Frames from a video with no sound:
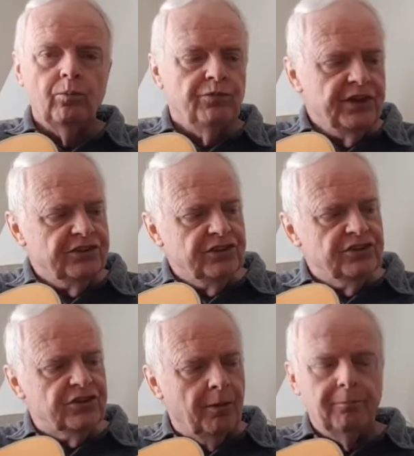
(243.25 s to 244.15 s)
this
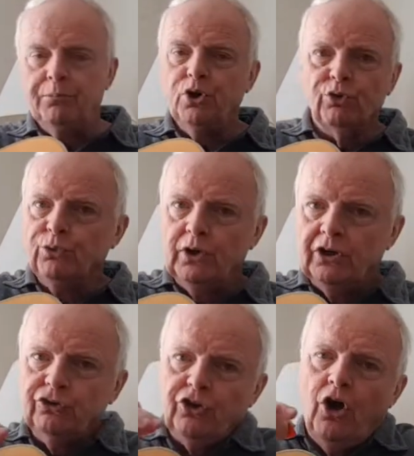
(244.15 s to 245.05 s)
is a beautiful little
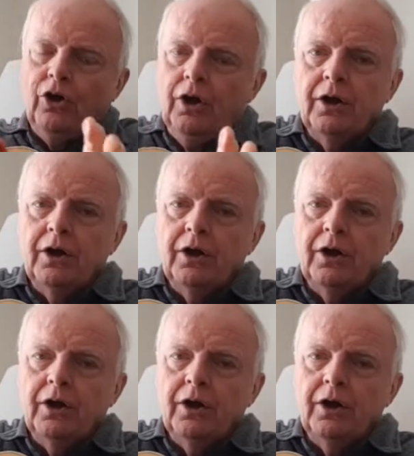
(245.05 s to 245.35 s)
song.